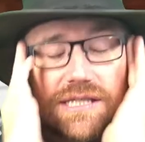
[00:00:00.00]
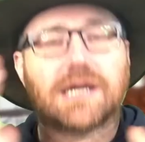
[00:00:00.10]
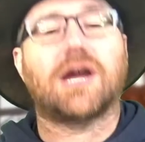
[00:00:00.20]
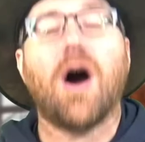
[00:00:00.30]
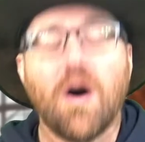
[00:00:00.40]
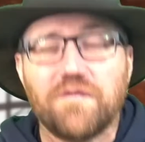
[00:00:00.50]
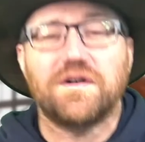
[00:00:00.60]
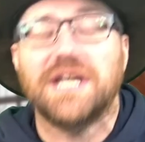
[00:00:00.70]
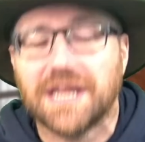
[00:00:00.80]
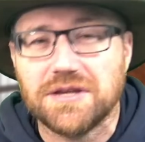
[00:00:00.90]
a
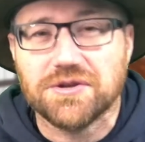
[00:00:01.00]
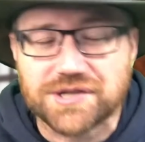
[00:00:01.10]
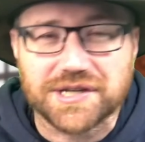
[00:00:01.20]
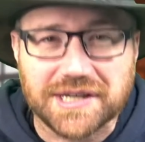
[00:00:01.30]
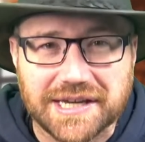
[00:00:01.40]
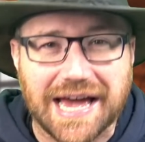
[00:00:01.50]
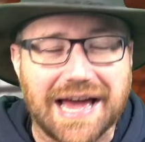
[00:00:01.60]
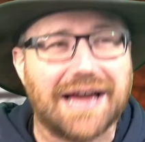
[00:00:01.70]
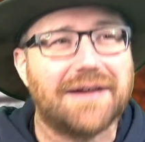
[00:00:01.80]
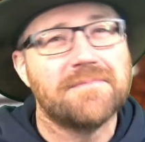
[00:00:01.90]
coffee that you can
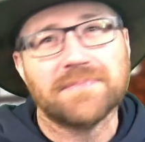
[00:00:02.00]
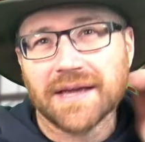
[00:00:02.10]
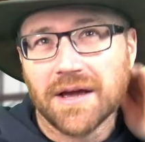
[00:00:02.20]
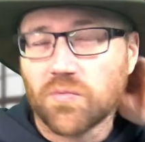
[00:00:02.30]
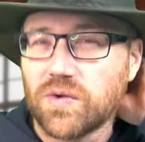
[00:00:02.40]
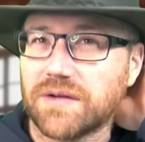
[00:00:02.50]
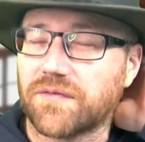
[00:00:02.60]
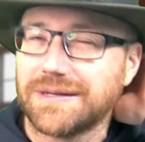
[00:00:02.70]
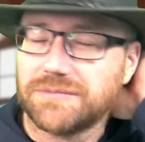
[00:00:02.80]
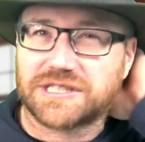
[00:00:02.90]
get,
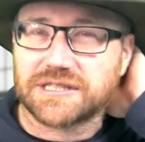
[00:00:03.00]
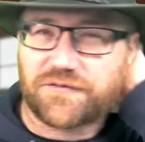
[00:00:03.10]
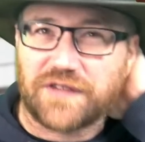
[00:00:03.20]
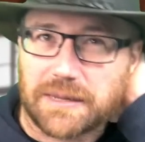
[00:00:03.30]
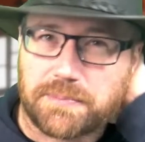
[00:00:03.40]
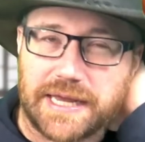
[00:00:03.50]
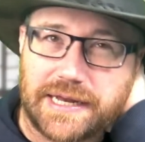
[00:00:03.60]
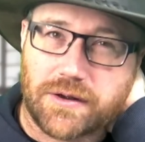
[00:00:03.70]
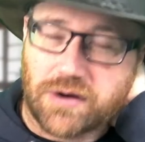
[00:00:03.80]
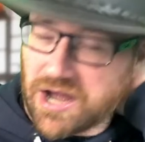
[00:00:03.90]
which is a
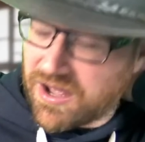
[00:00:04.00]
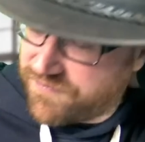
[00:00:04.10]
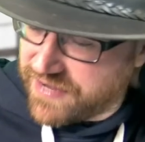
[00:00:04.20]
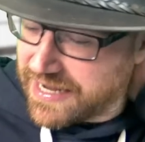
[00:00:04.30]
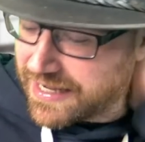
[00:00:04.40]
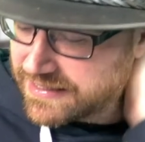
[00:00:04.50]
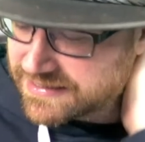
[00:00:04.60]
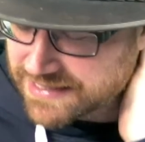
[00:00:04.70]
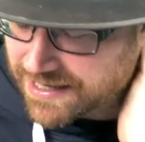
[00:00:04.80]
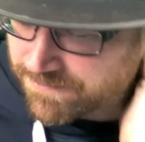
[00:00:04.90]
Filipino coffee, and
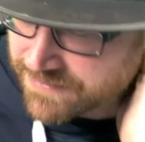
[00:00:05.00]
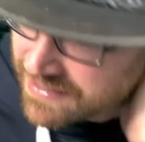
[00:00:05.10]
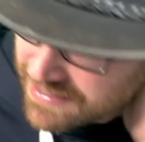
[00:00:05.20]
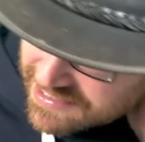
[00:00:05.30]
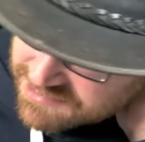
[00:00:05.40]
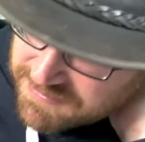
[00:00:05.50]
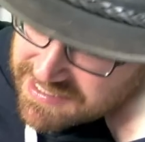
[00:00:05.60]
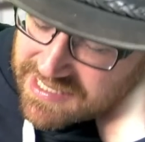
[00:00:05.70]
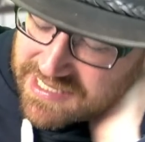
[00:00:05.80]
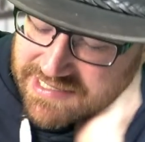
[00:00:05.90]
it's been
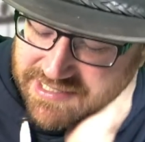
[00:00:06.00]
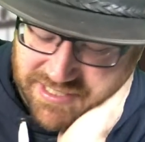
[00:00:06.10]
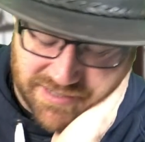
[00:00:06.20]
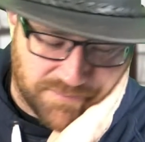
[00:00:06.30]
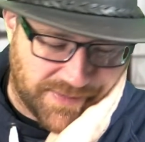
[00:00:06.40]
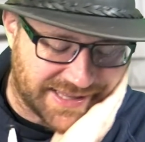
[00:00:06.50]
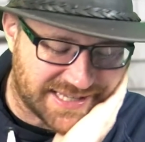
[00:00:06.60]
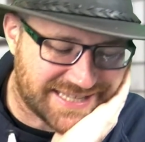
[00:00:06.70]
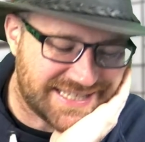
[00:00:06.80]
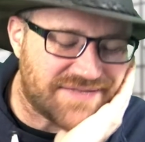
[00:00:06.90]
eaten by the
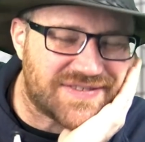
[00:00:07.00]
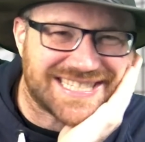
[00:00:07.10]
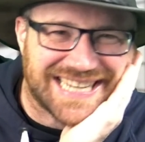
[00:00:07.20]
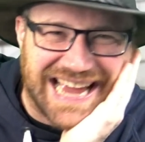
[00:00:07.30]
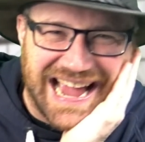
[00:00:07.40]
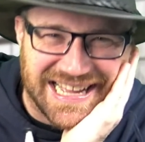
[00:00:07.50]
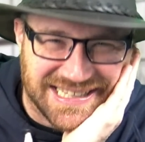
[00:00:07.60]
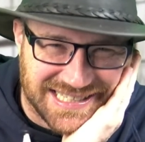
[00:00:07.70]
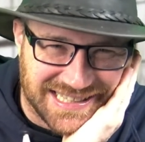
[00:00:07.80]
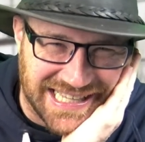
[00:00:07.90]
civet
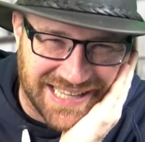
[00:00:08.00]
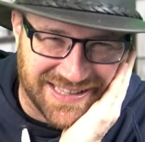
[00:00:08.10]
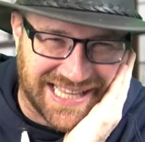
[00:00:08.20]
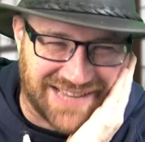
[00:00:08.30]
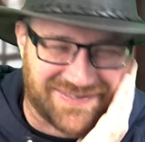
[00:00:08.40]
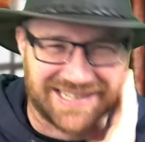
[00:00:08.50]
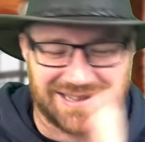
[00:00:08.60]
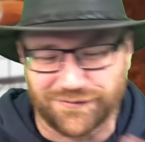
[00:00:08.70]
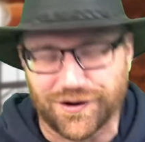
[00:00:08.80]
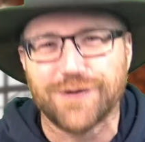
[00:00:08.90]
cat. They have a
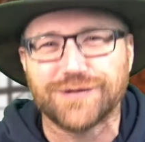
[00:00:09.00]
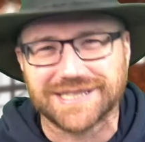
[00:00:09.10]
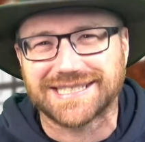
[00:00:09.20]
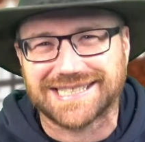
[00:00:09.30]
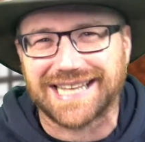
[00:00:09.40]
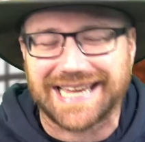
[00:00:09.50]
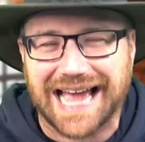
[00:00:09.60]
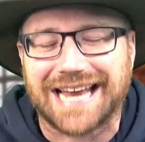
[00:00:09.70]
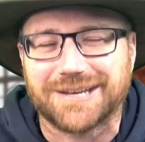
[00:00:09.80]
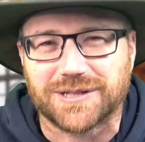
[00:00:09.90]
little rodent-like
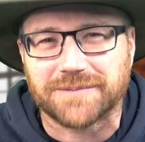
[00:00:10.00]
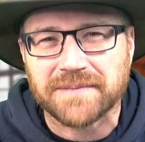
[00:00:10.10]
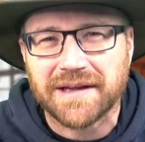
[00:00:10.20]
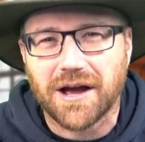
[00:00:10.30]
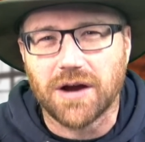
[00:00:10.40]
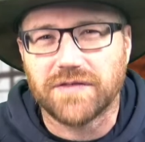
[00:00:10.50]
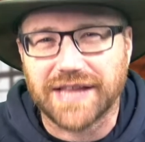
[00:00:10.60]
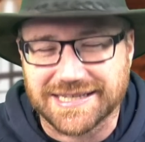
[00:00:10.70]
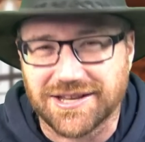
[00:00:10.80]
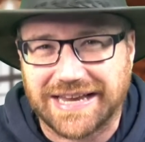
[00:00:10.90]
animal over
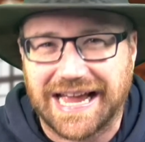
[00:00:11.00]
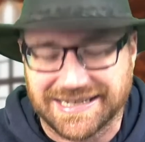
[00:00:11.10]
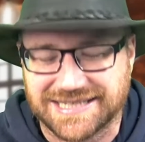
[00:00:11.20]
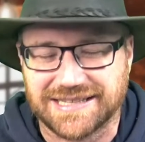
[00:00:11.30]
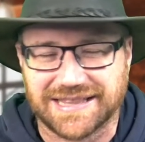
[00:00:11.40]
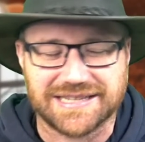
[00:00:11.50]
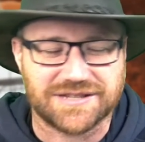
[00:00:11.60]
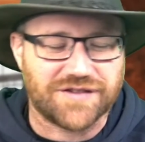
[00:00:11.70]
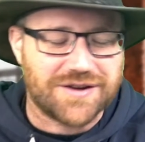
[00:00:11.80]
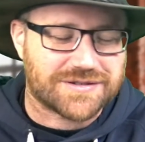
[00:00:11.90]
there. It's not a cat. I think it's
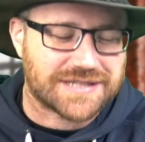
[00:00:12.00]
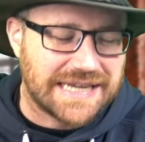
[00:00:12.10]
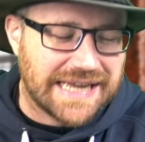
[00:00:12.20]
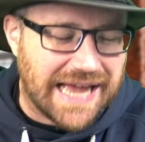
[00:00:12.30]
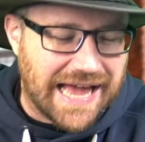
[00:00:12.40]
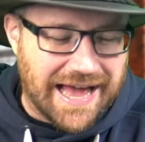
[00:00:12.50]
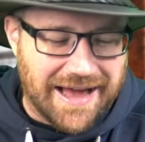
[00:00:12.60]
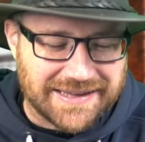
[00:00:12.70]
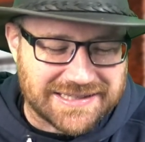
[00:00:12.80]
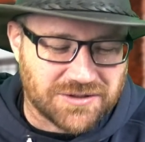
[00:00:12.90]
a rodent.
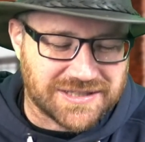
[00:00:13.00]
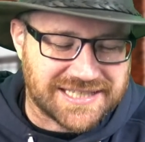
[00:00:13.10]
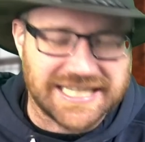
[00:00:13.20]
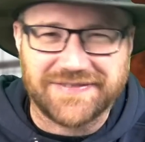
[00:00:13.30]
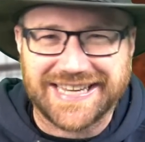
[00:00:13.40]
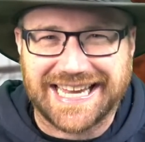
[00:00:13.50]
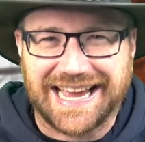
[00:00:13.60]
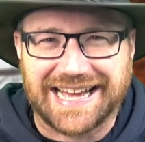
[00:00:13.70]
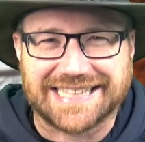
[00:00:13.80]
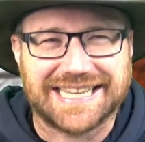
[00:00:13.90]
It's called the civet
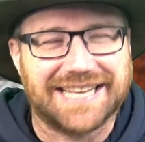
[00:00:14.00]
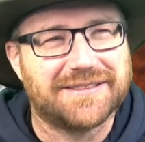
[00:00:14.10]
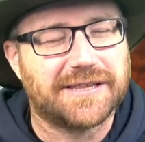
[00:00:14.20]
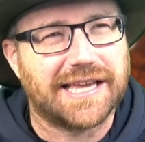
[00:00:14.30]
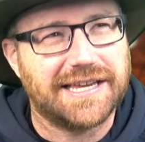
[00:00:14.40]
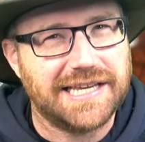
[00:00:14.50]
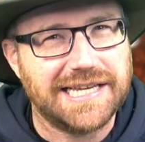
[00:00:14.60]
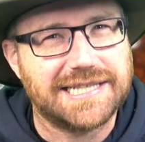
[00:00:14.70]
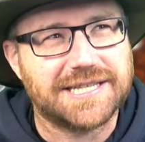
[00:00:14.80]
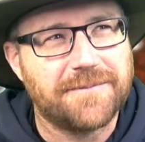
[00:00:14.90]
cat, and they
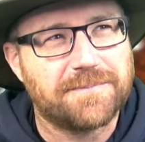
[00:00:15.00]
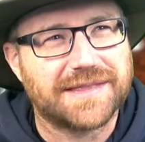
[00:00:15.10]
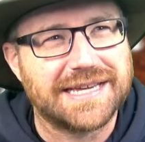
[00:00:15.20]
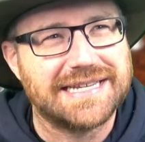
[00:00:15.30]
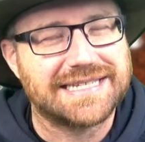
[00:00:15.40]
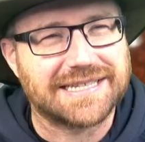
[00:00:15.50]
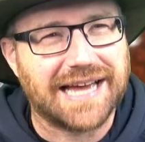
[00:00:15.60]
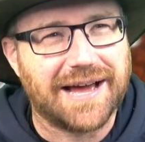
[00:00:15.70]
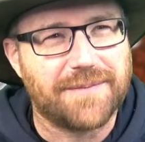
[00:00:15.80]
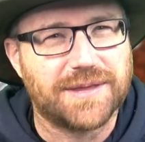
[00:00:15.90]
eat these
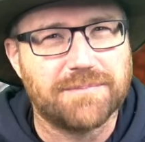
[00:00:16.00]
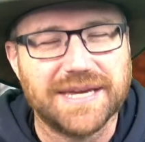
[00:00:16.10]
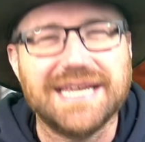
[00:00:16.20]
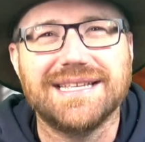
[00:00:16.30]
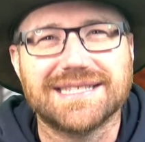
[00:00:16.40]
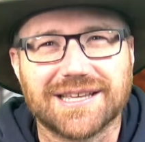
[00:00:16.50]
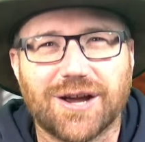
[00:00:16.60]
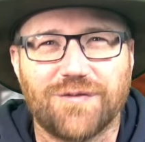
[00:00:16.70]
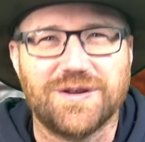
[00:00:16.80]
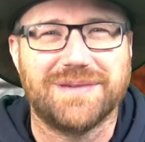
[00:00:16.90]
the
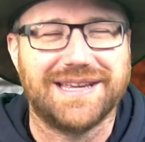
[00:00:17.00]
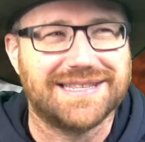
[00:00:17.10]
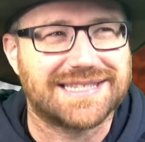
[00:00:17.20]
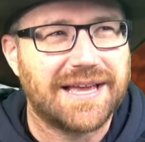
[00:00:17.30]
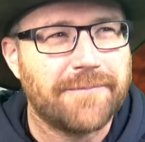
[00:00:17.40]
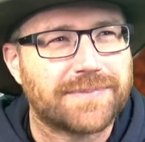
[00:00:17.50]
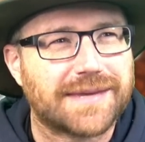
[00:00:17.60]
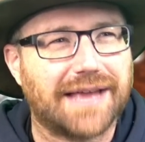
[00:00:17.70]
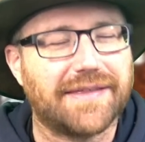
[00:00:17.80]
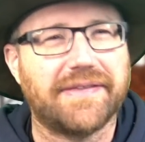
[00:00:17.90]
coffee beans,
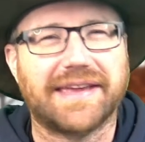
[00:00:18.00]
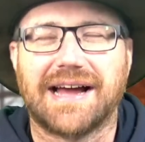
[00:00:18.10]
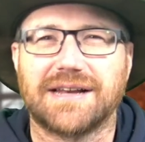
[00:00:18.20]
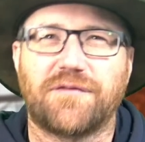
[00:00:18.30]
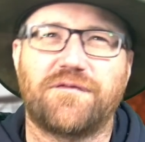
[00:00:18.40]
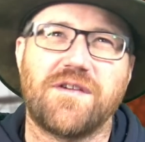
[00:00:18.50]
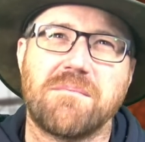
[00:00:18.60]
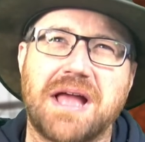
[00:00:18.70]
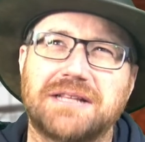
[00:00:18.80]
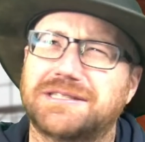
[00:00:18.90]
and then they kind of
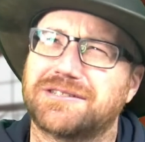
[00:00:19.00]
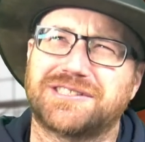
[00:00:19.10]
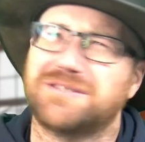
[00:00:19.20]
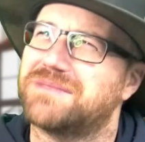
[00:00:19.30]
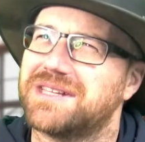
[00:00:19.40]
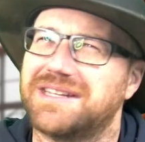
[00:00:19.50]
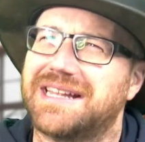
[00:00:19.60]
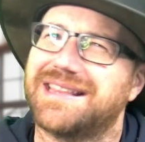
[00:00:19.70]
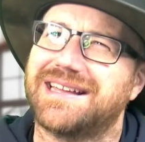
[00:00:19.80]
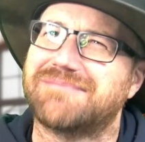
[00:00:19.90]
ferment or something
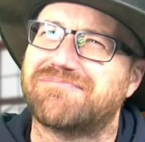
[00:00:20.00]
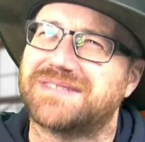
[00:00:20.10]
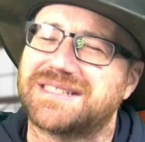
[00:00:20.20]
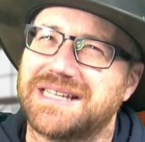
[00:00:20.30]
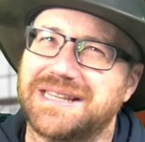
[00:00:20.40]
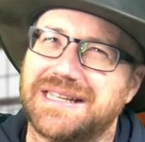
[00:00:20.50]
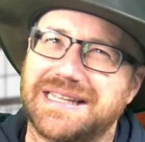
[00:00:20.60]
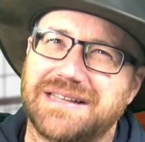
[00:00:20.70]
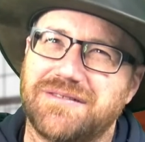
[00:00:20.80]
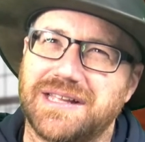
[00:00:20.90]
in
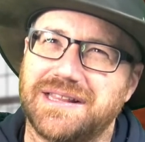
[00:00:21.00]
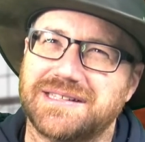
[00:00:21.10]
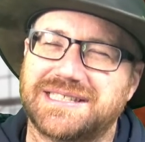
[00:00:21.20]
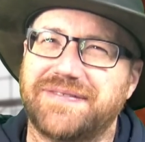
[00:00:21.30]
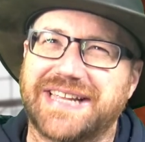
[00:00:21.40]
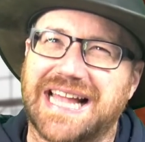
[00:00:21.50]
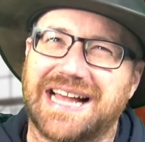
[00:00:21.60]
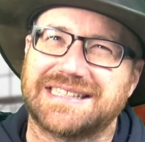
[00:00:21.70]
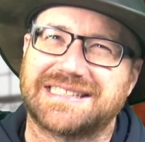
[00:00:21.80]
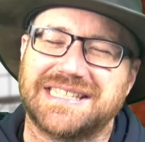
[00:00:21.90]
the civet
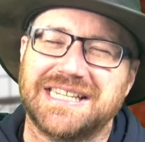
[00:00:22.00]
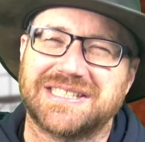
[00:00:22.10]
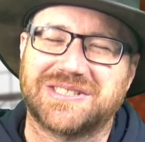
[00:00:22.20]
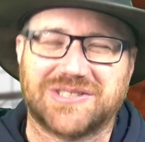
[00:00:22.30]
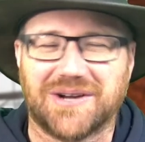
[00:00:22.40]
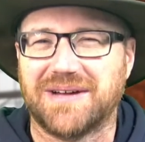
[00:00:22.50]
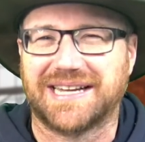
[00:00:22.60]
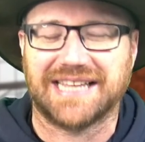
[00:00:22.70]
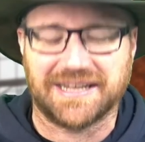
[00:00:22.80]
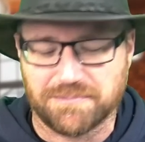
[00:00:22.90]
cat's stomach,
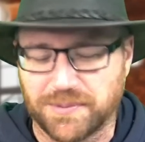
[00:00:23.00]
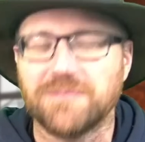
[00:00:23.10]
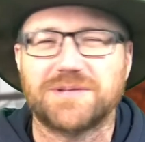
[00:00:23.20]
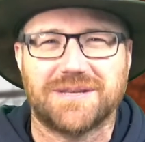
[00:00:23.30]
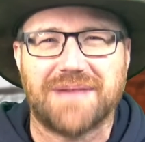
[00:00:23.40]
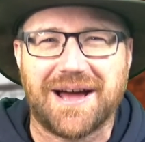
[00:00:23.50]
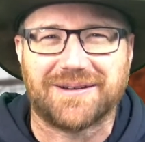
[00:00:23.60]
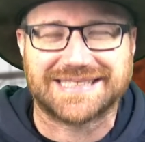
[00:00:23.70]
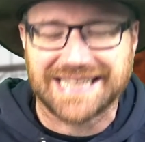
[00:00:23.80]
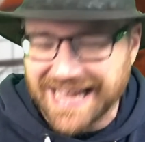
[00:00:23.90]
and then it poops them
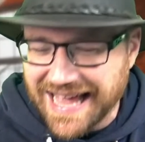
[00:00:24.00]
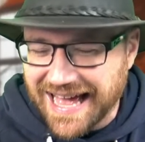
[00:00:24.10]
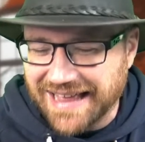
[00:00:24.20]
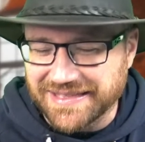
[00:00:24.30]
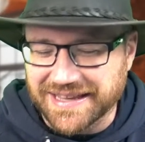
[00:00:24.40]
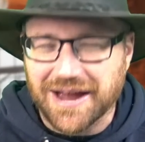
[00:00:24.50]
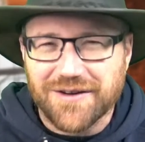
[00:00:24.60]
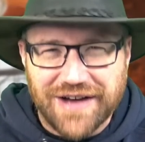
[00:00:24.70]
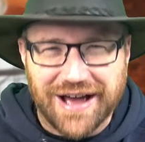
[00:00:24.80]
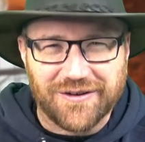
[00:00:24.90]
out. And they go
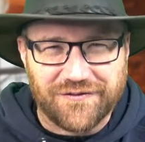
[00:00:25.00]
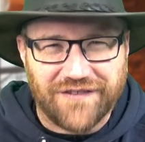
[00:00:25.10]
around